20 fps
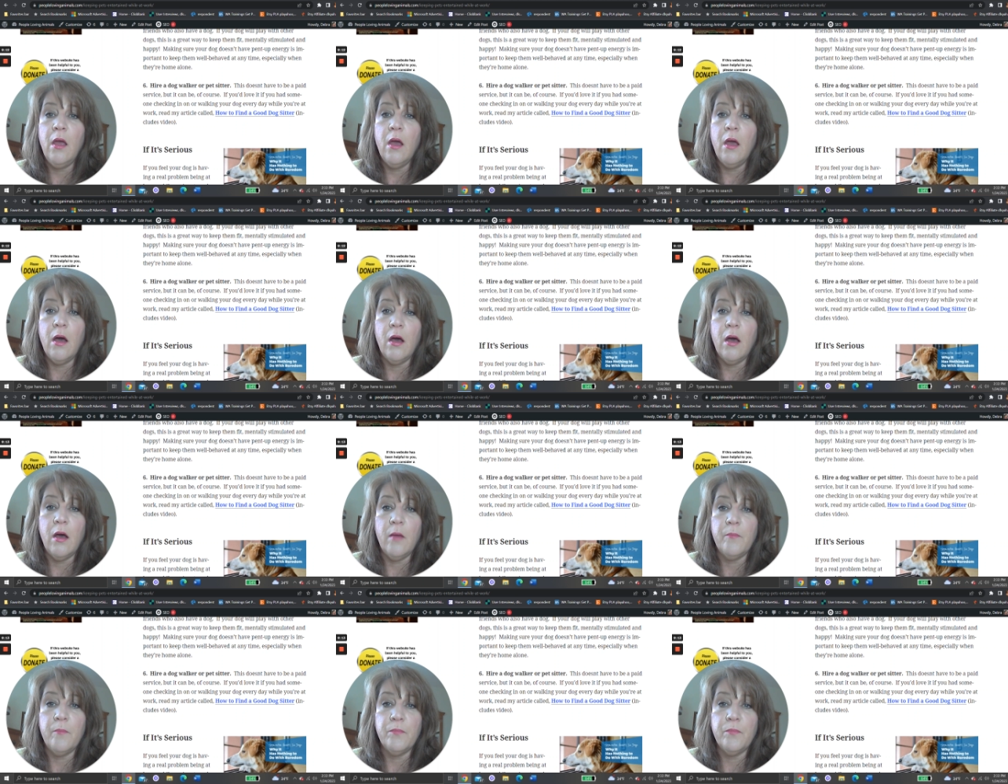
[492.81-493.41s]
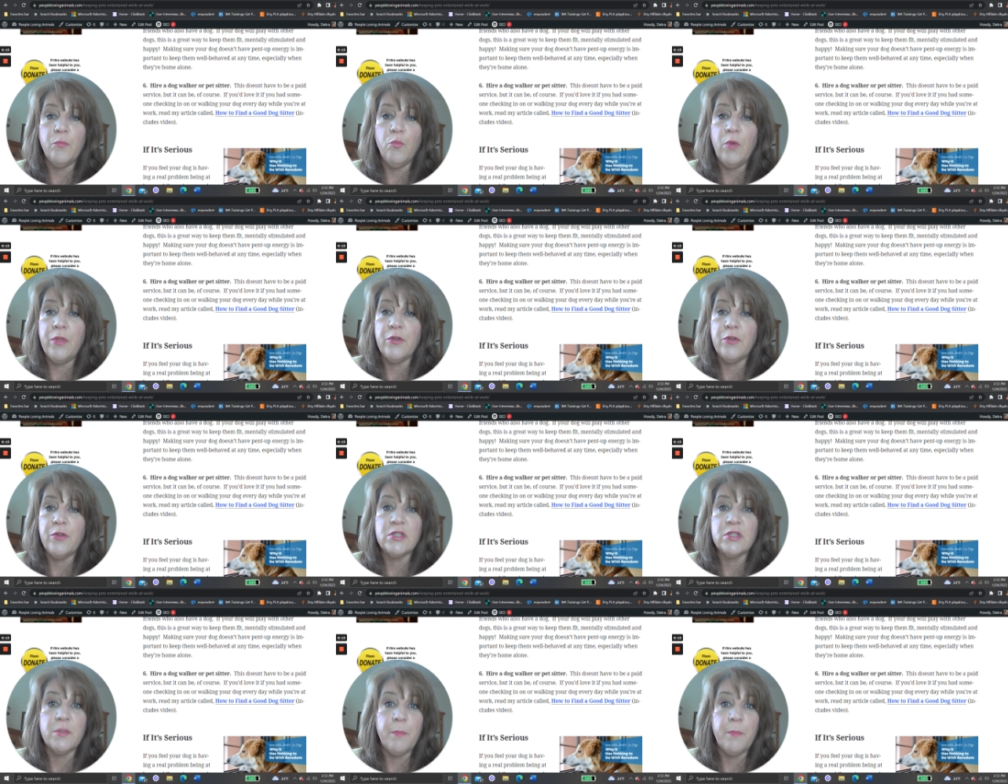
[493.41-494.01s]
um,
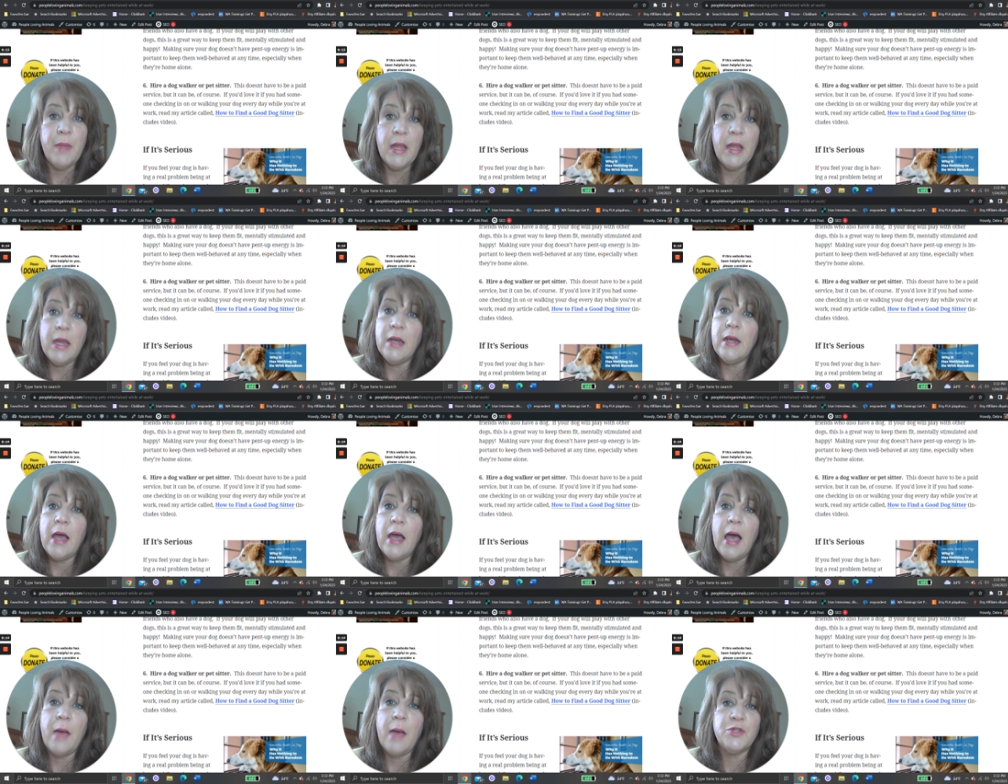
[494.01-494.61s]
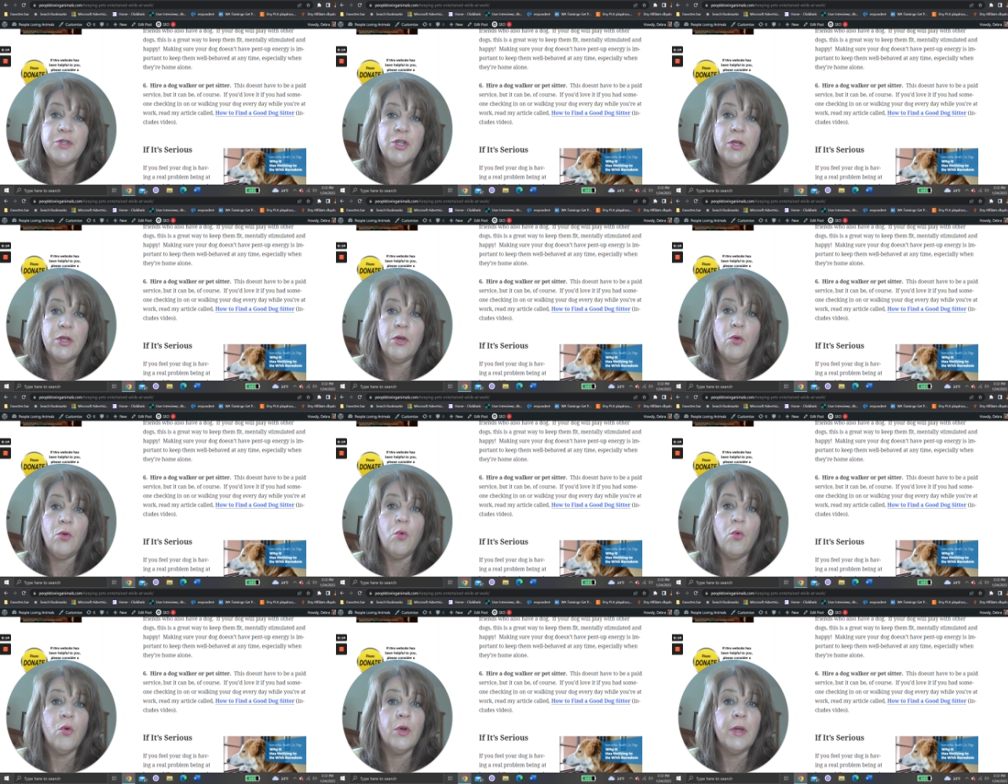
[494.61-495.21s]
whether it's a paid
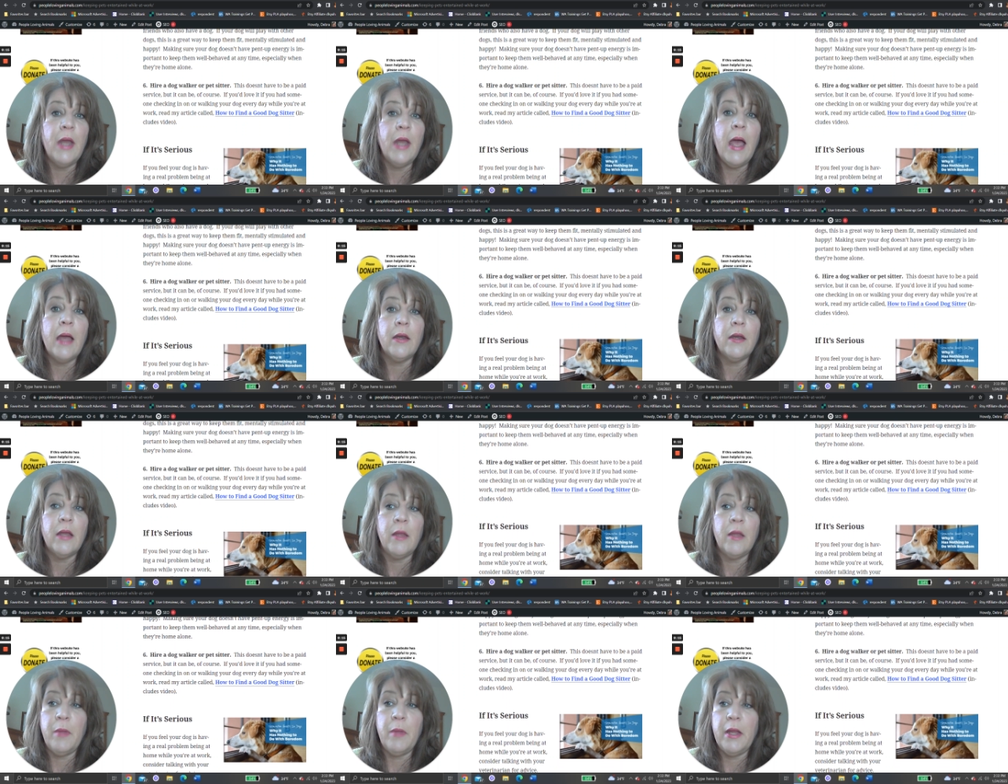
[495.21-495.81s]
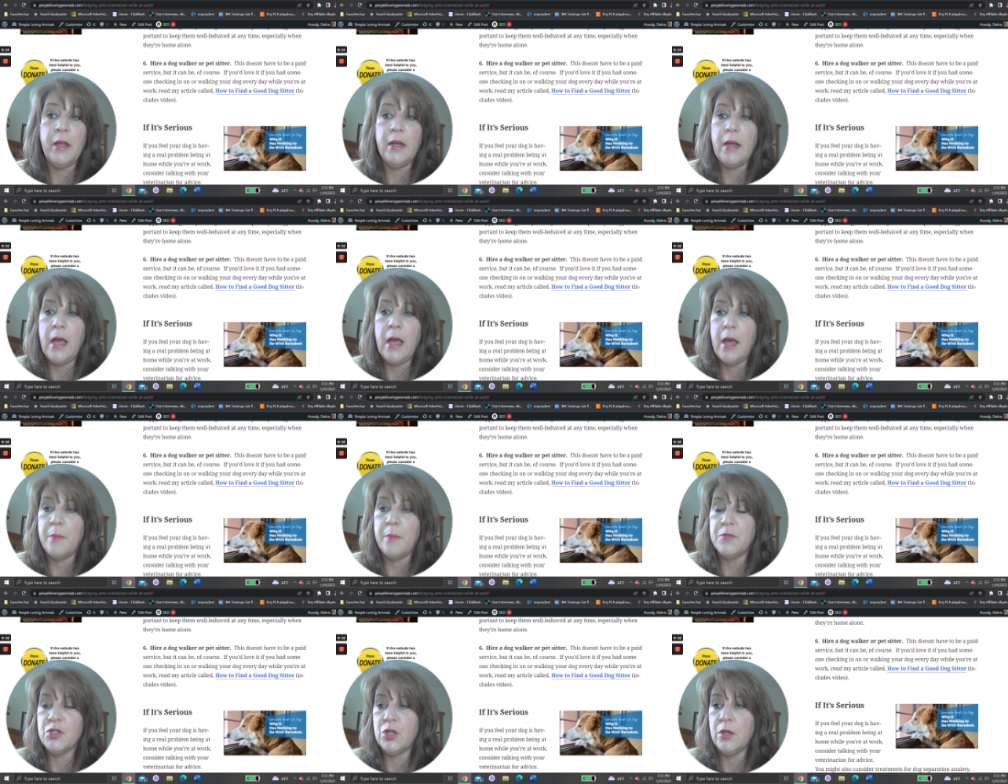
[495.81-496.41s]
option or not a paid
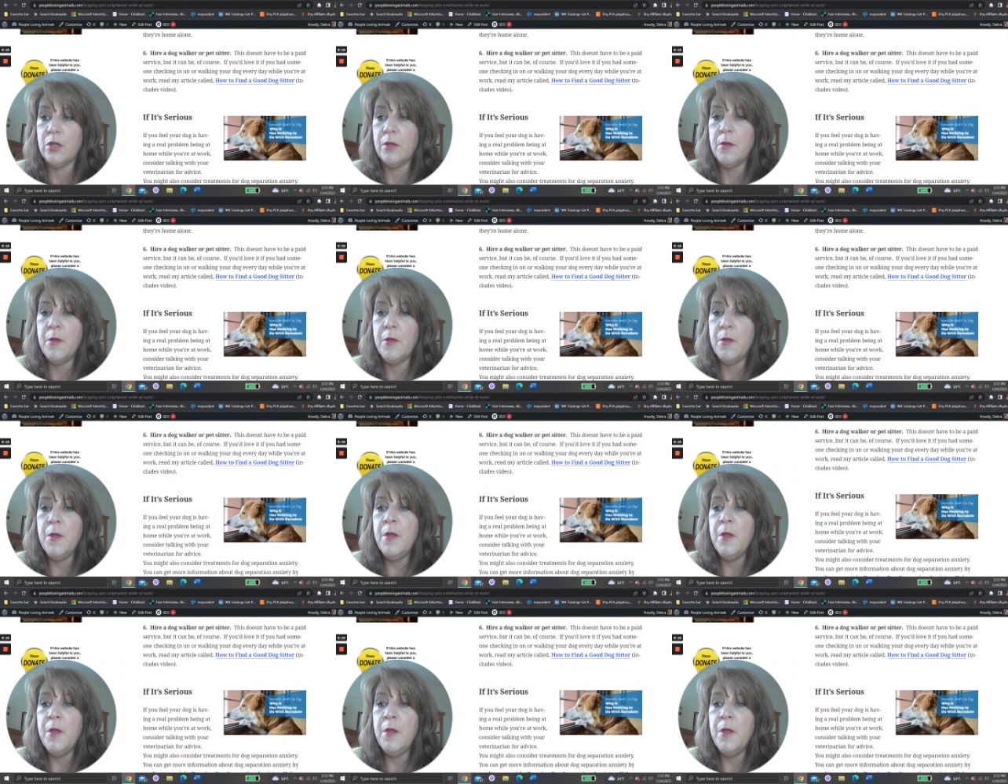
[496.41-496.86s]
option.